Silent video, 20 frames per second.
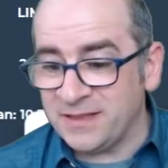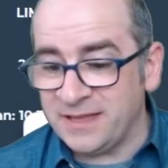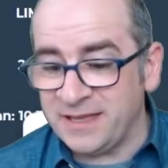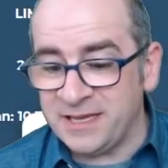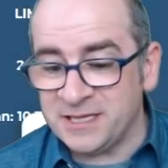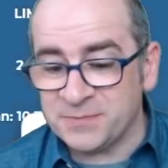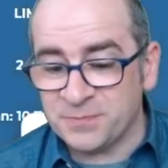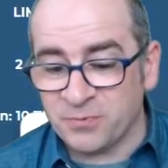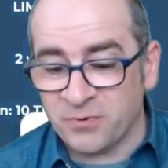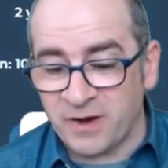
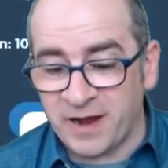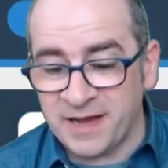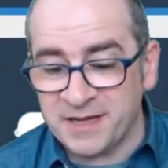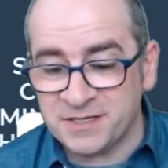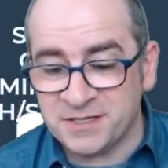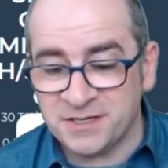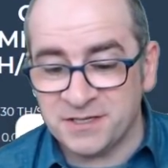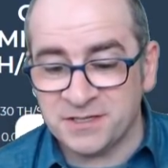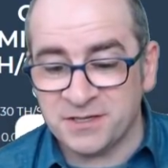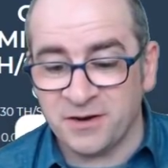These
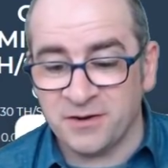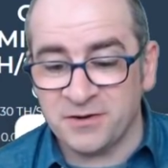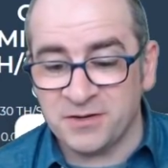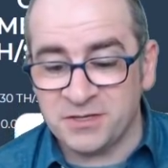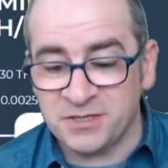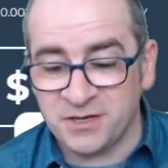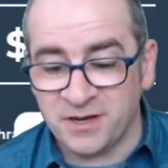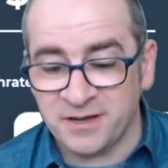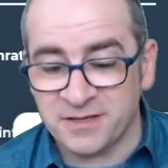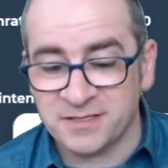prices are
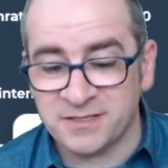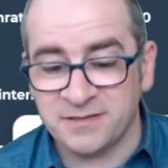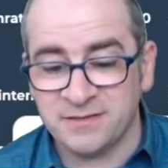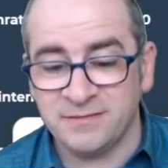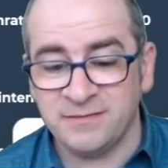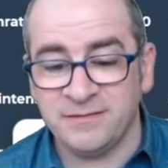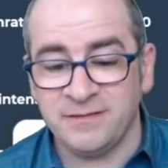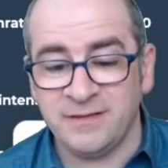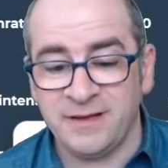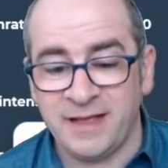just
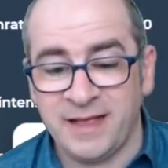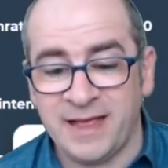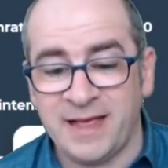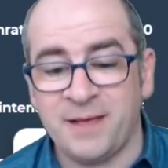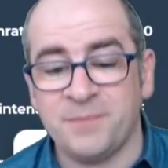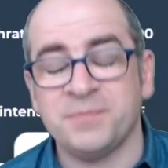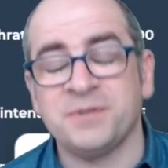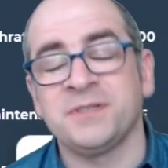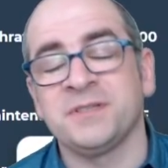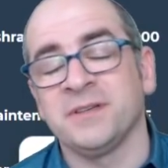
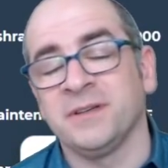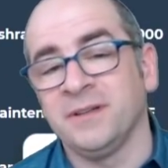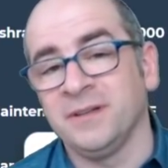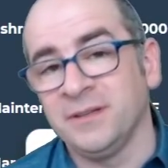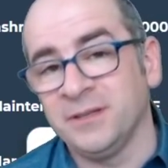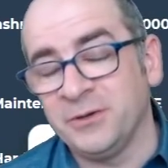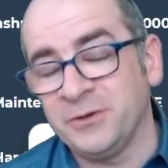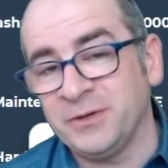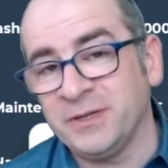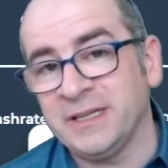
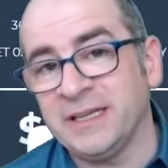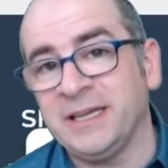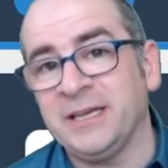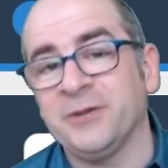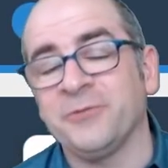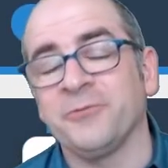absolutely